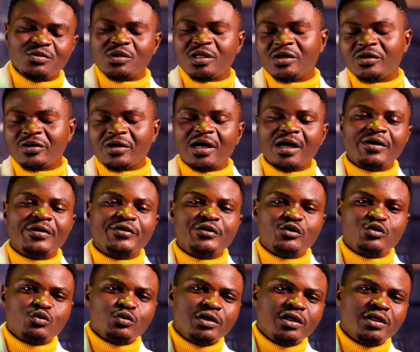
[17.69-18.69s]
whether you're carrying
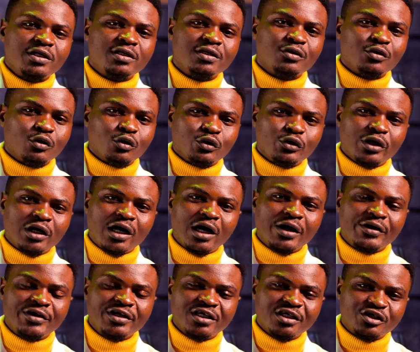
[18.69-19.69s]
twin or you're
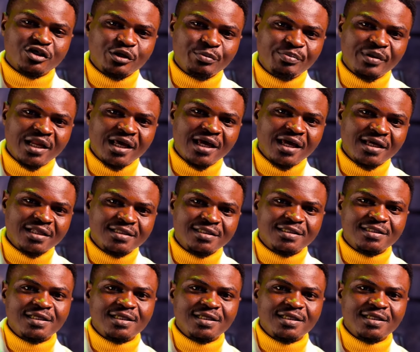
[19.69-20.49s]
carrying a triplet